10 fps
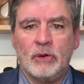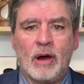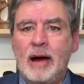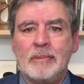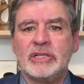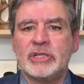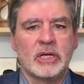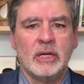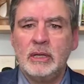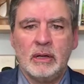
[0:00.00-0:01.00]
how
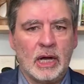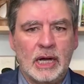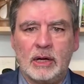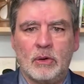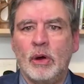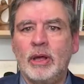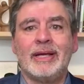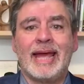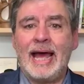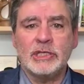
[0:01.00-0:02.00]
much oil
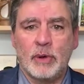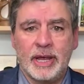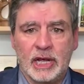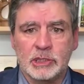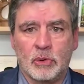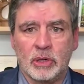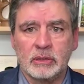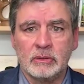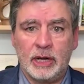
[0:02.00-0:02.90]
and gas we export